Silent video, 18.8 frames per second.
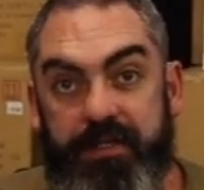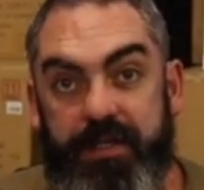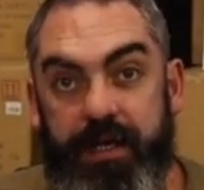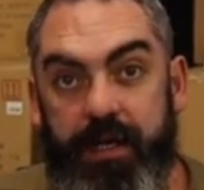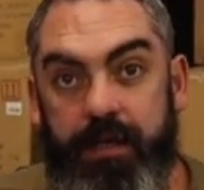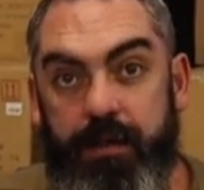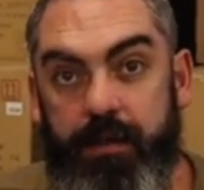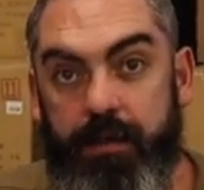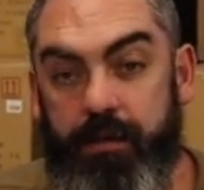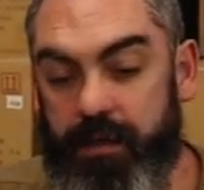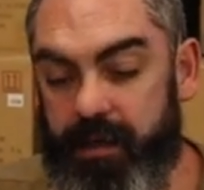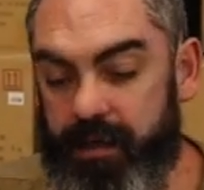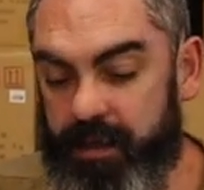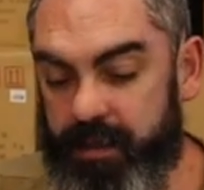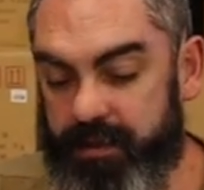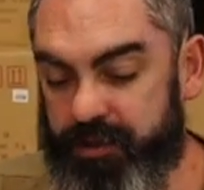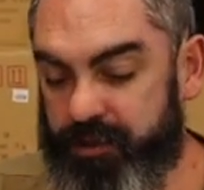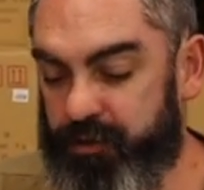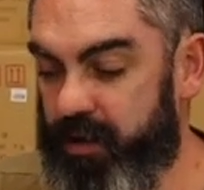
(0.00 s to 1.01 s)
done,
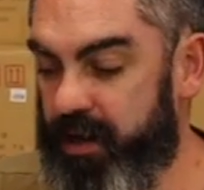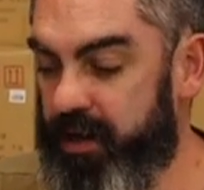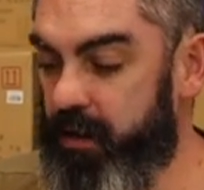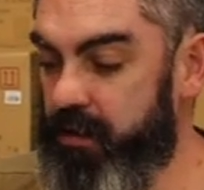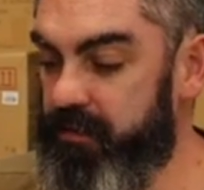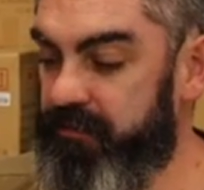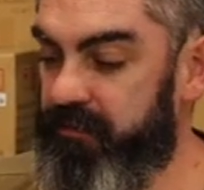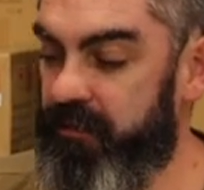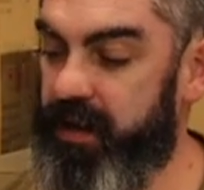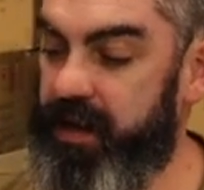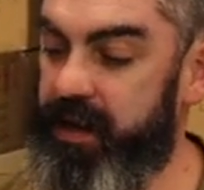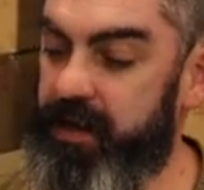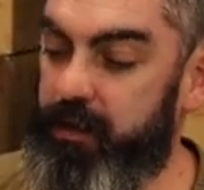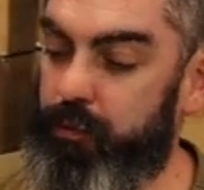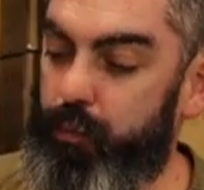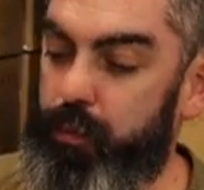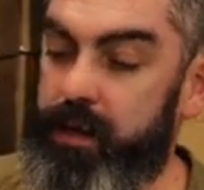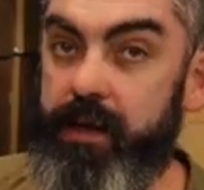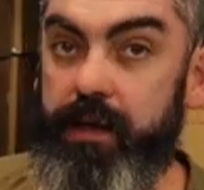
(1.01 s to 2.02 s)
it's dried off,
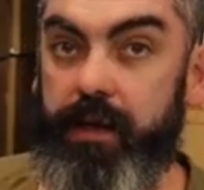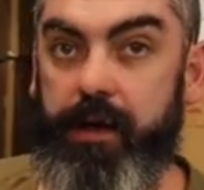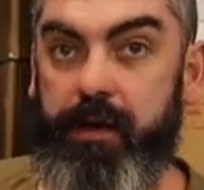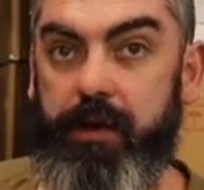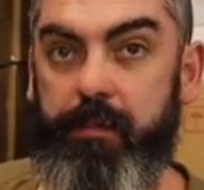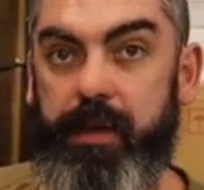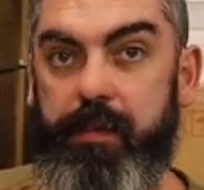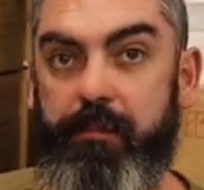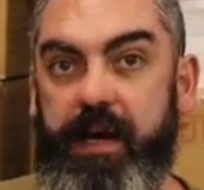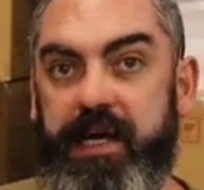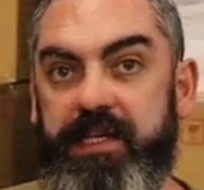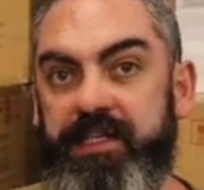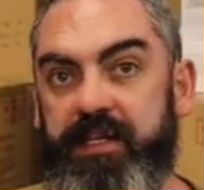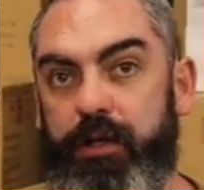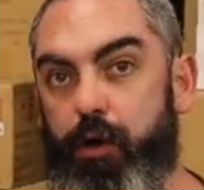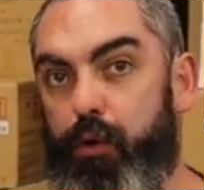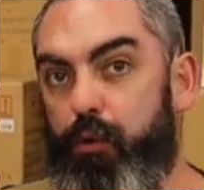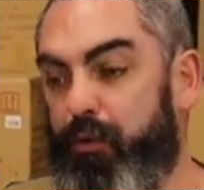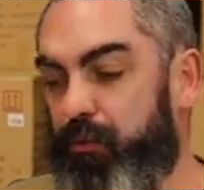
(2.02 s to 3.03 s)
and we are going to be
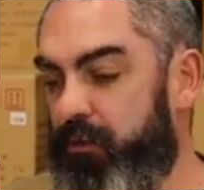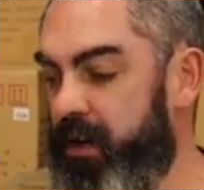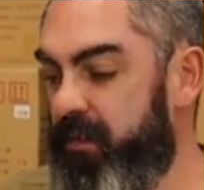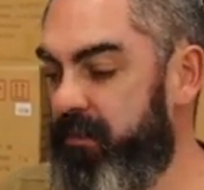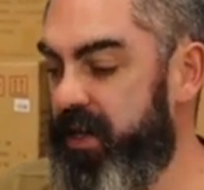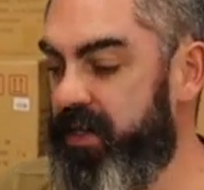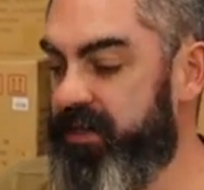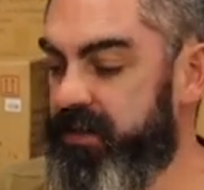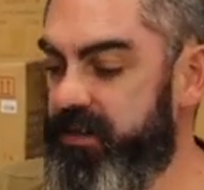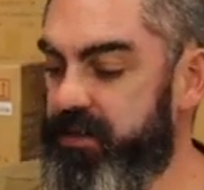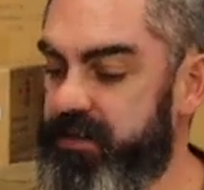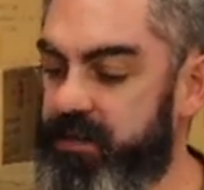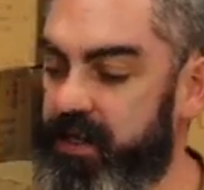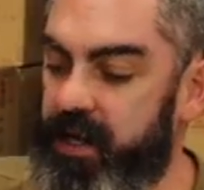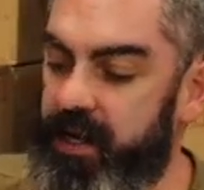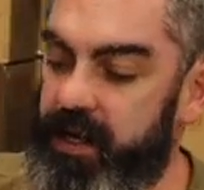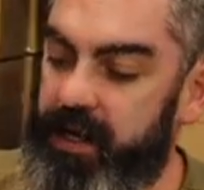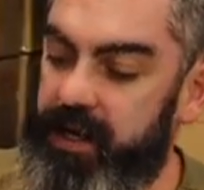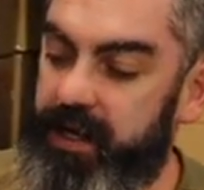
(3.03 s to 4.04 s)
basing all 3 pieces
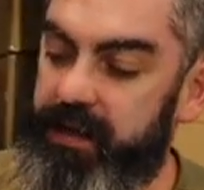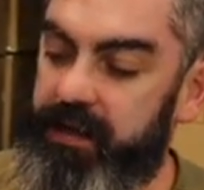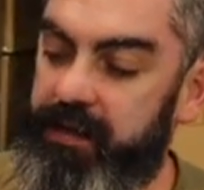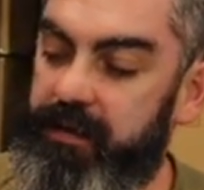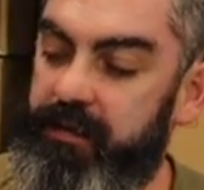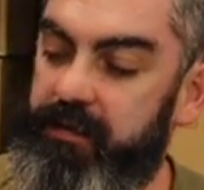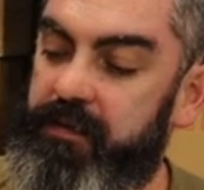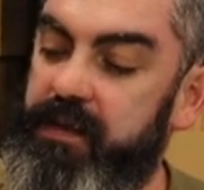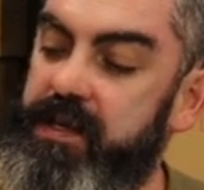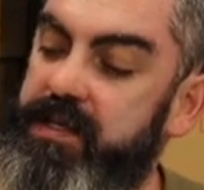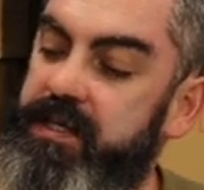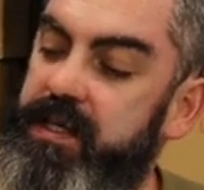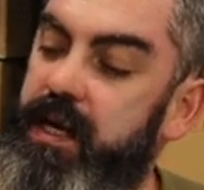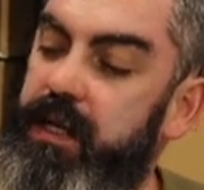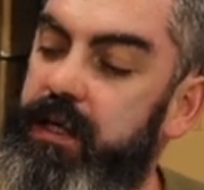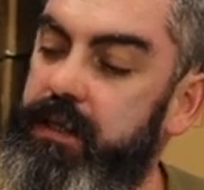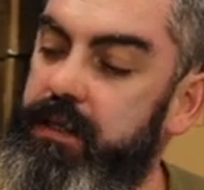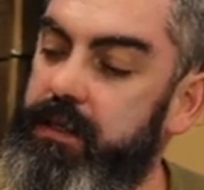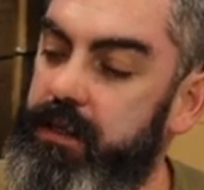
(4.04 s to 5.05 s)
in this
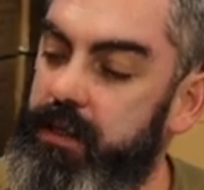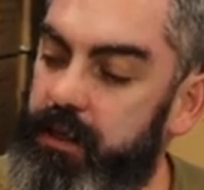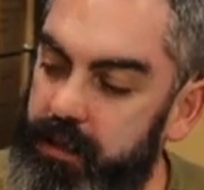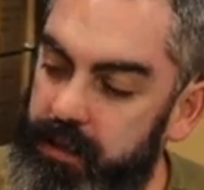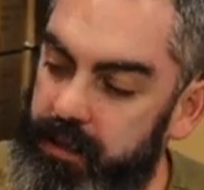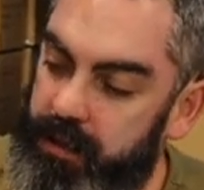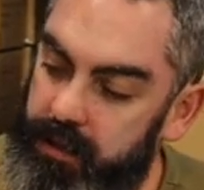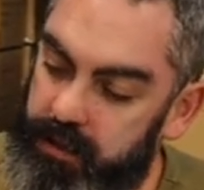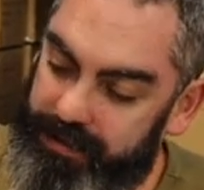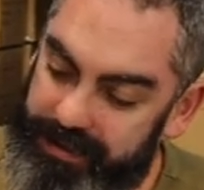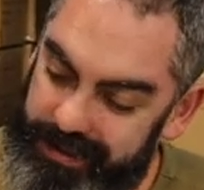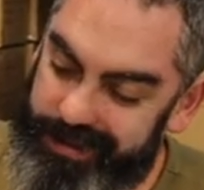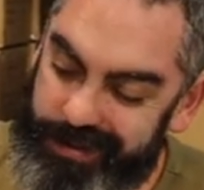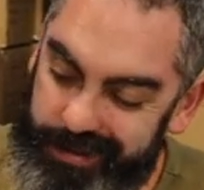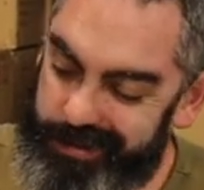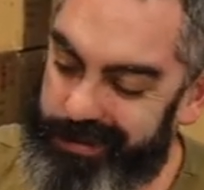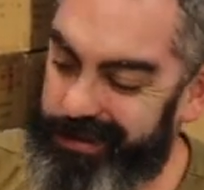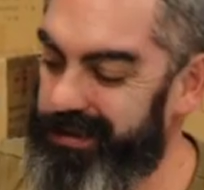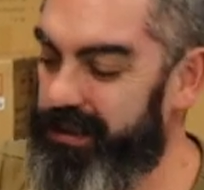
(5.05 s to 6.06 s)
colour.
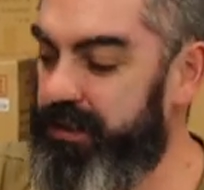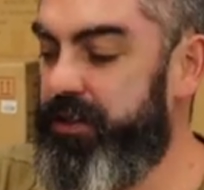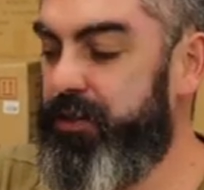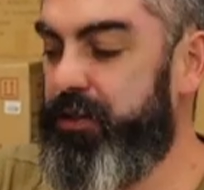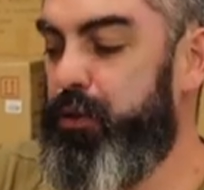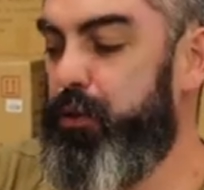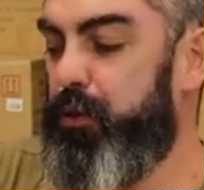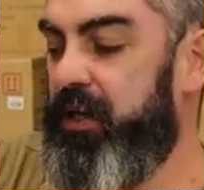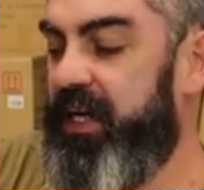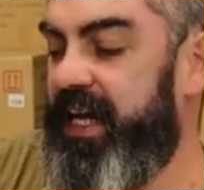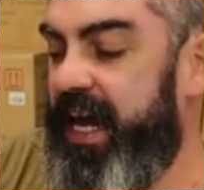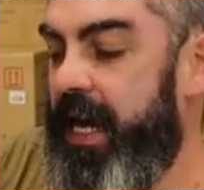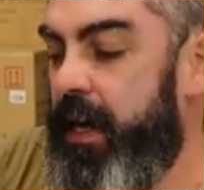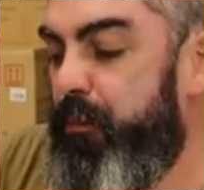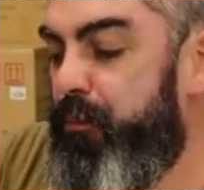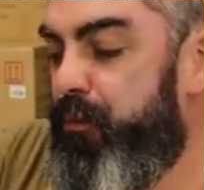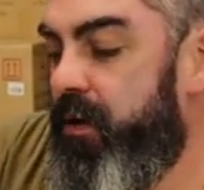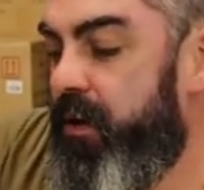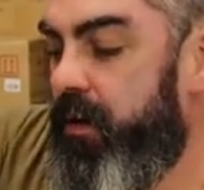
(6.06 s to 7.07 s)
This is called
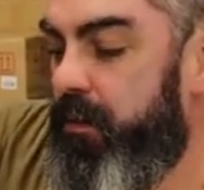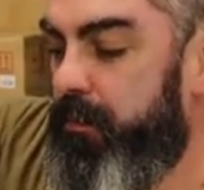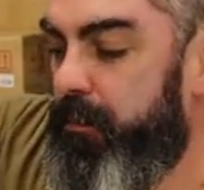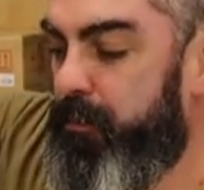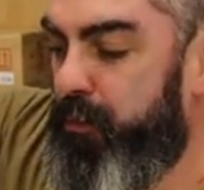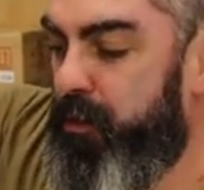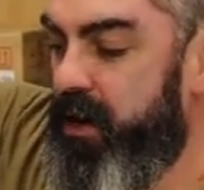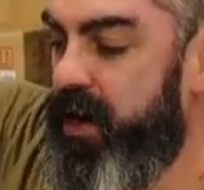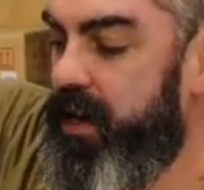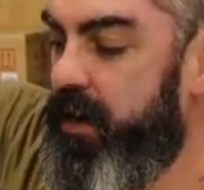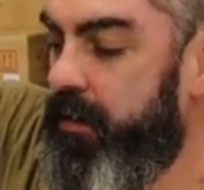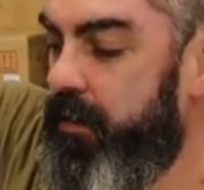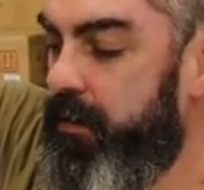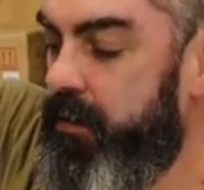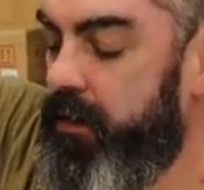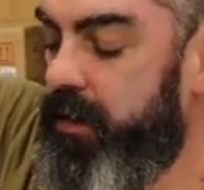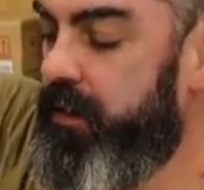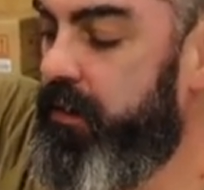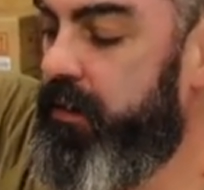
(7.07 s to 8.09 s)
Gambra Brown.
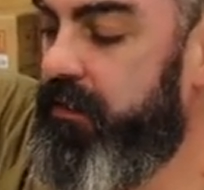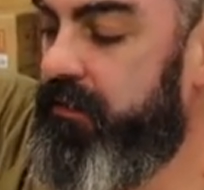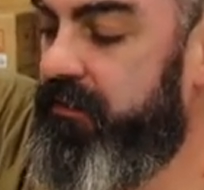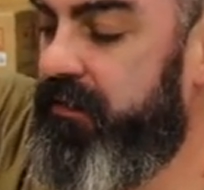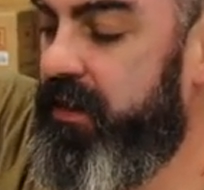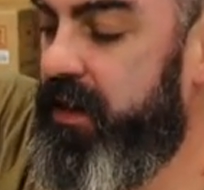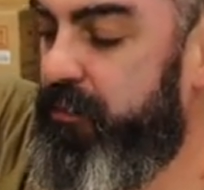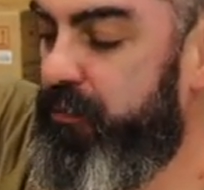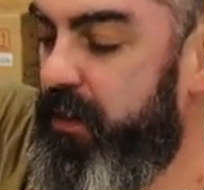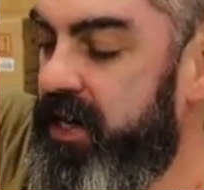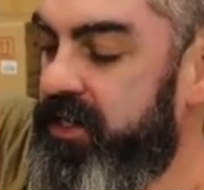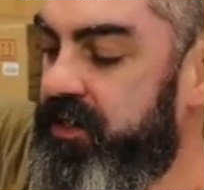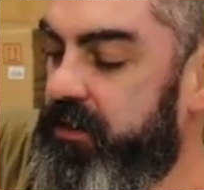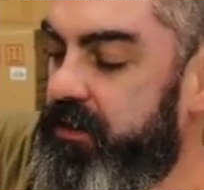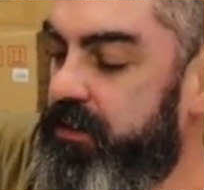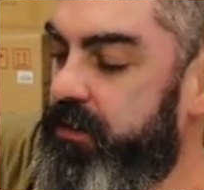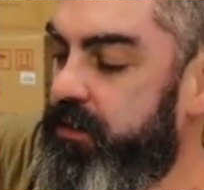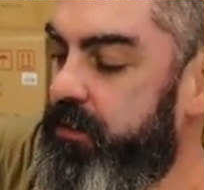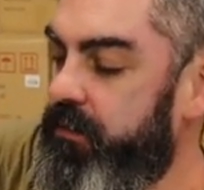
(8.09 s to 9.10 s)
I don't know if that range
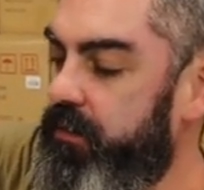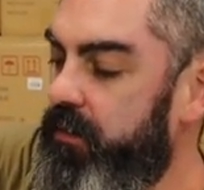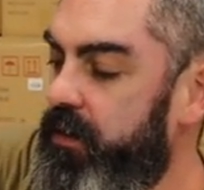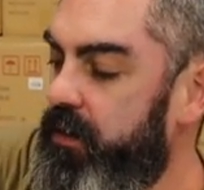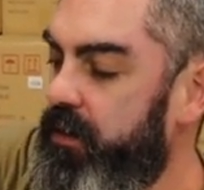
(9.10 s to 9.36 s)
is